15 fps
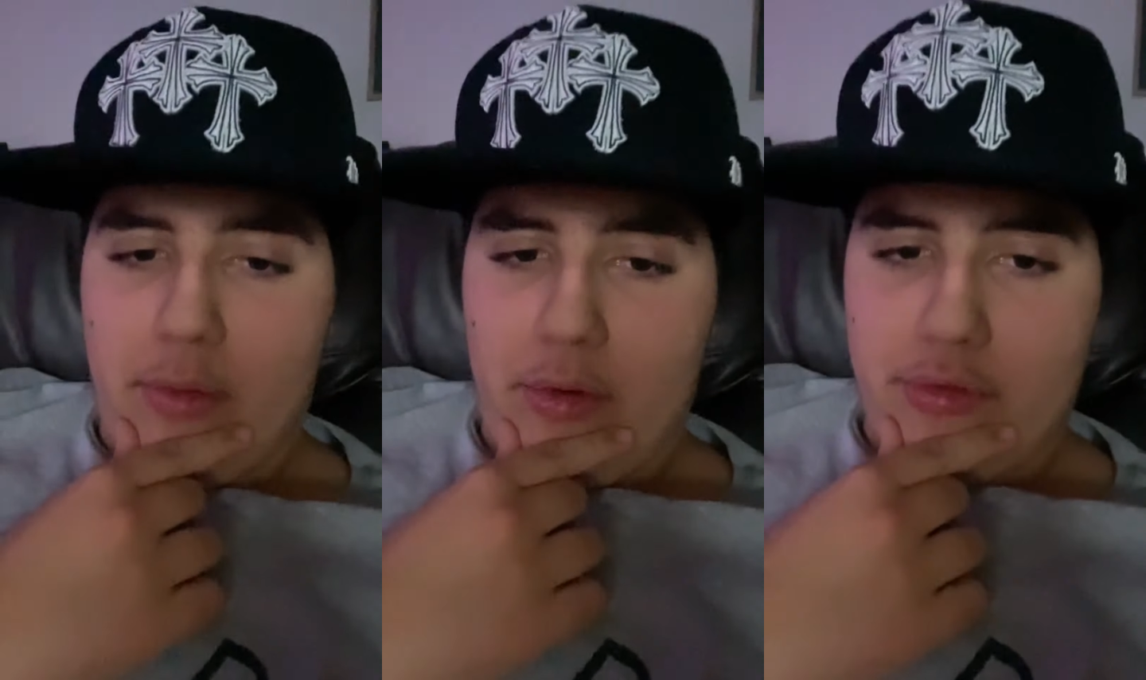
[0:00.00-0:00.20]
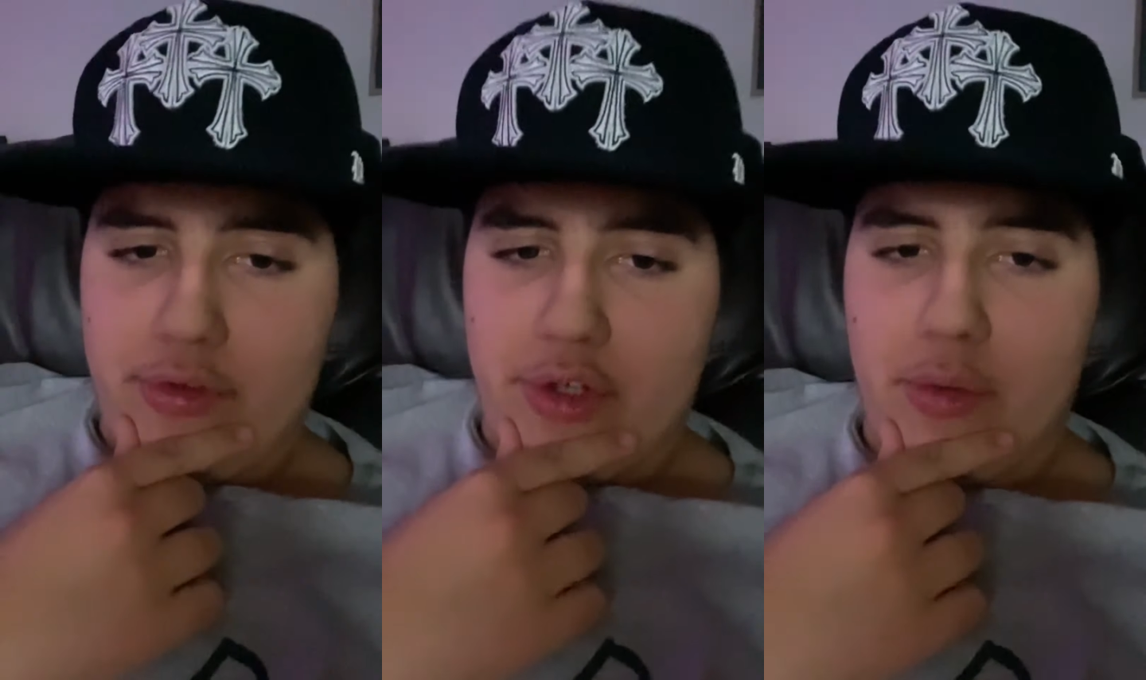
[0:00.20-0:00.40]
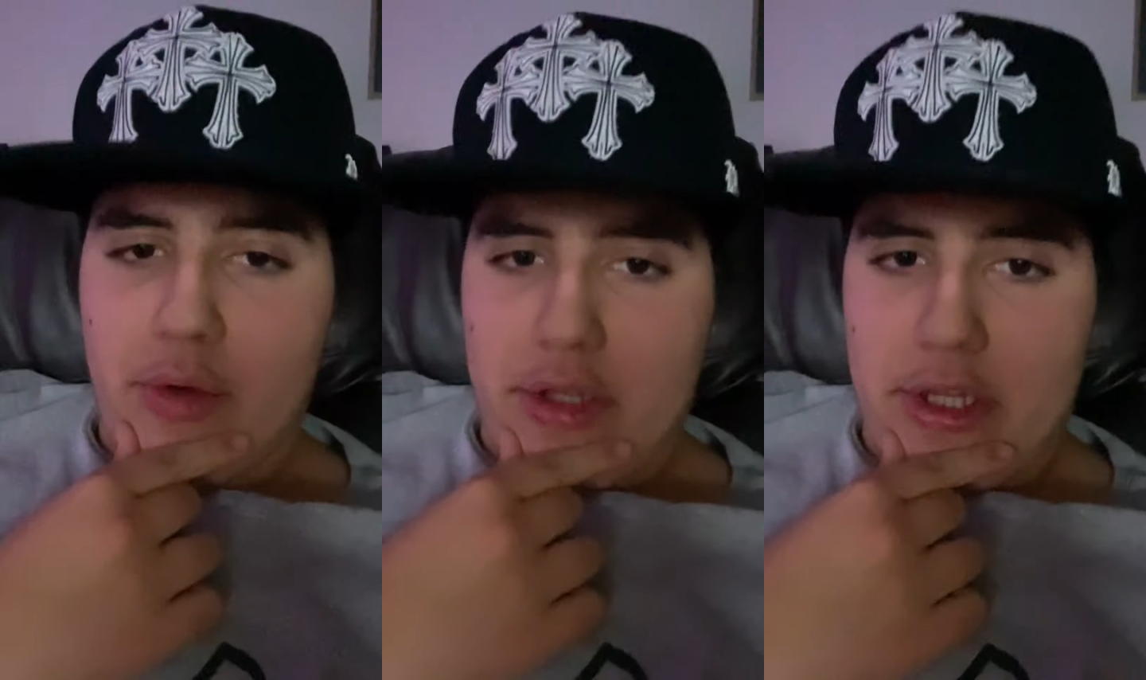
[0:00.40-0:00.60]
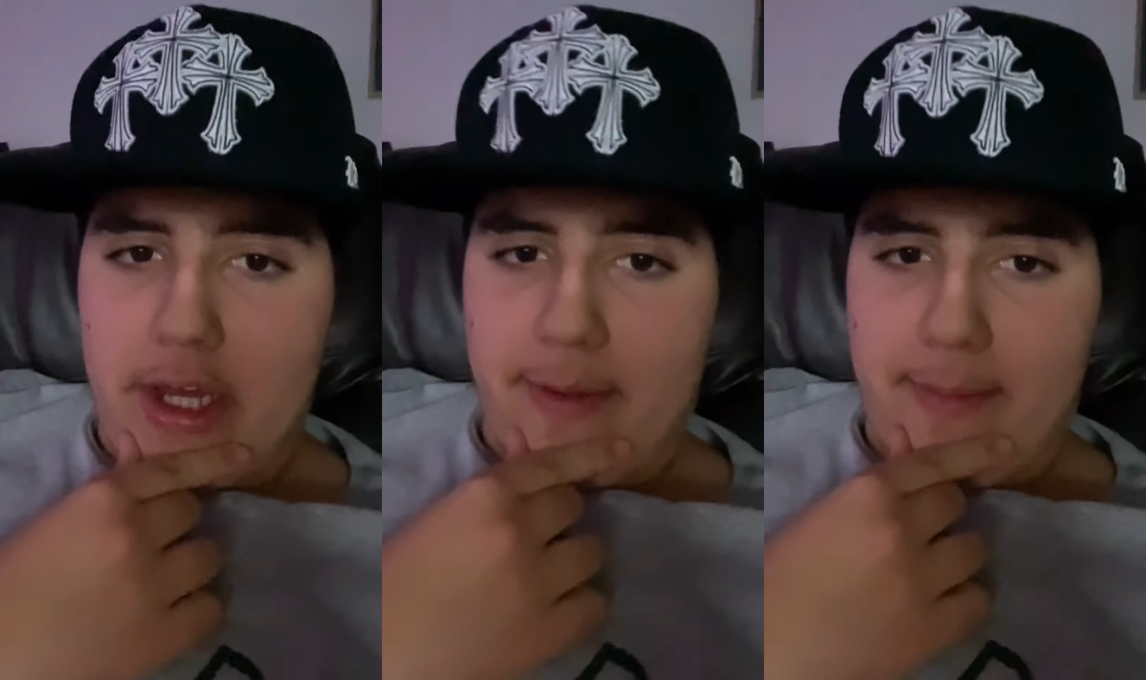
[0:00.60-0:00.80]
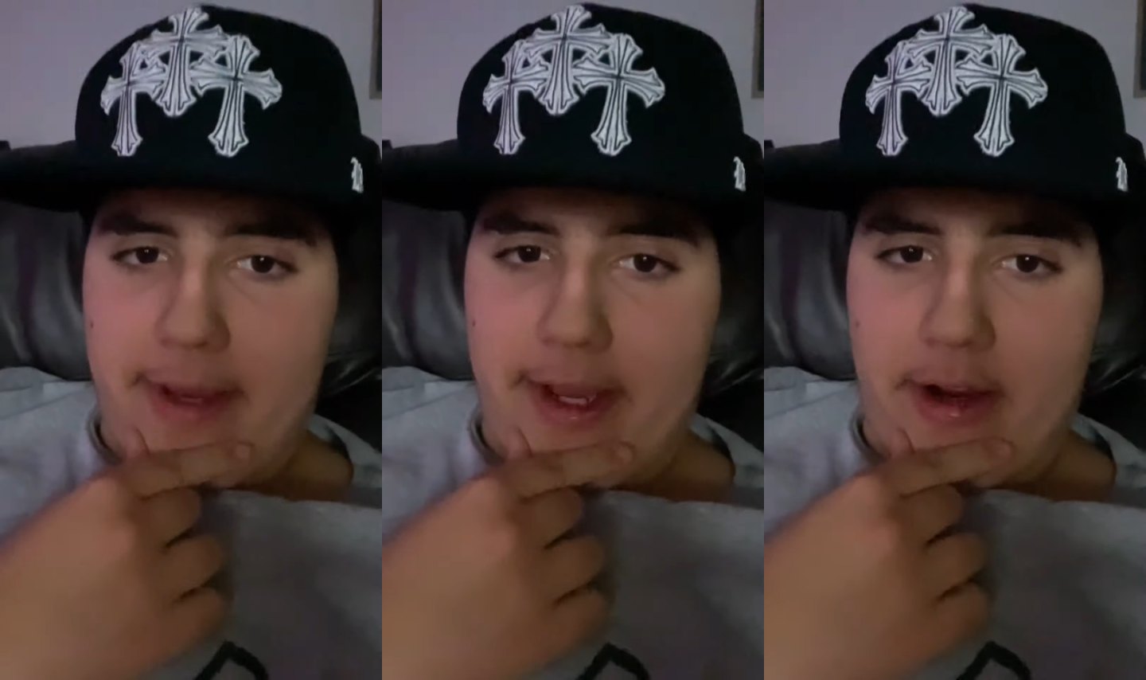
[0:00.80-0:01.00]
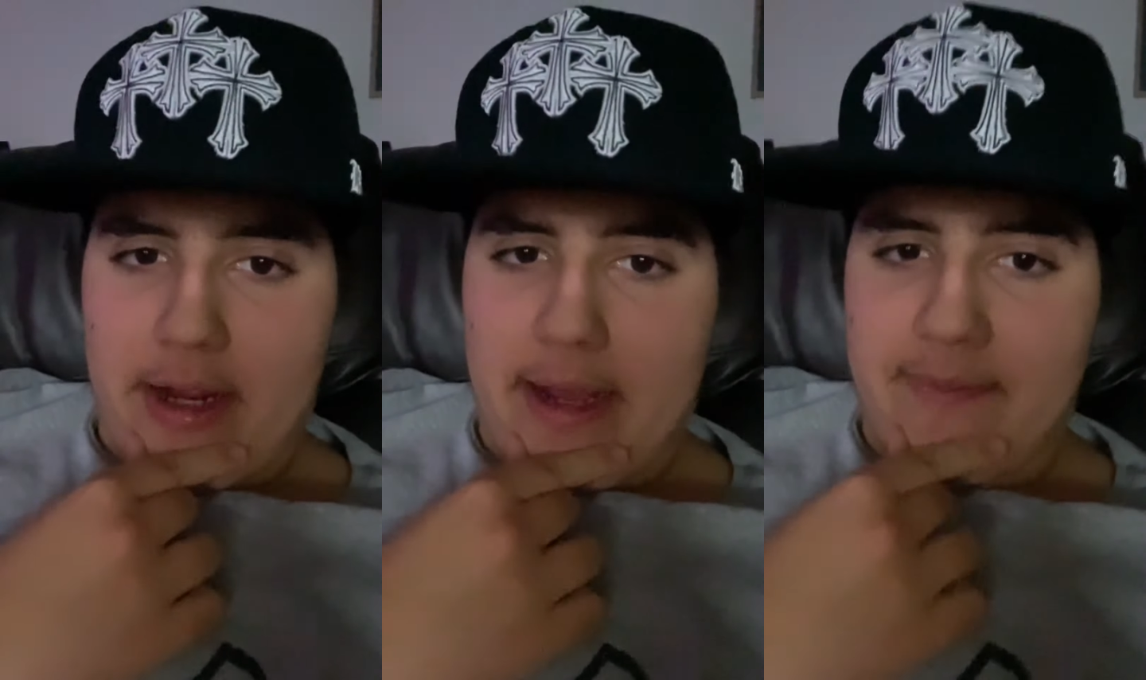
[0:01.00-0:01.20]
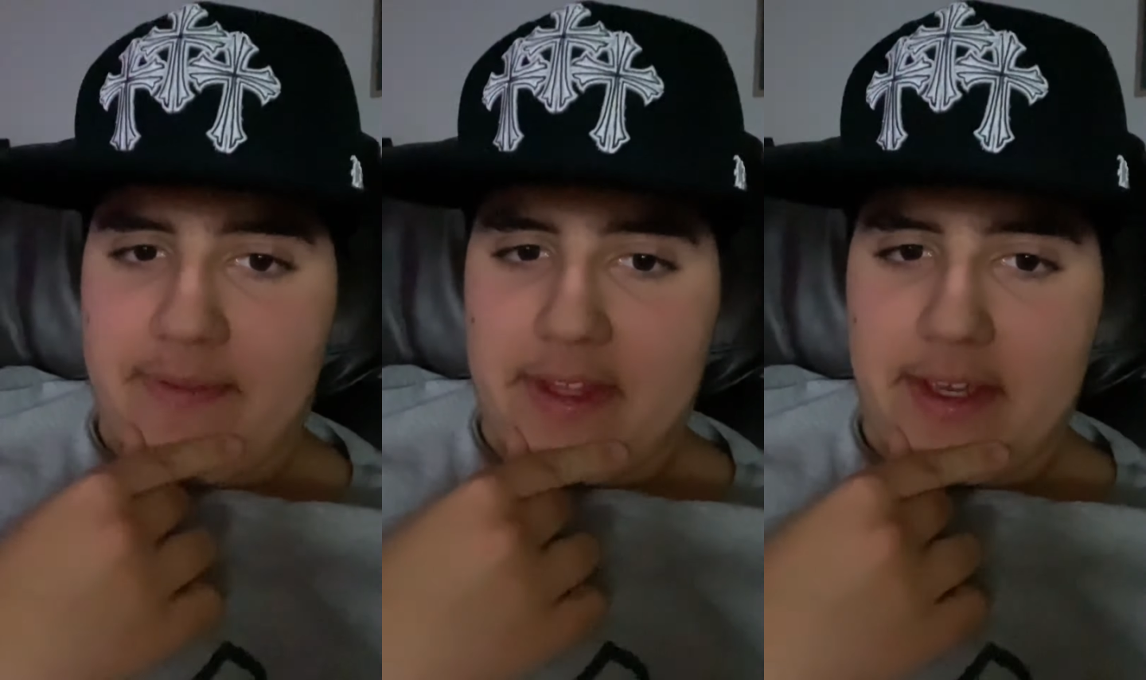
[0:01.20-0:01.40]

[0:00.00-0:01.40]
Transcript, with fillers: we'll do a lot of Minecraft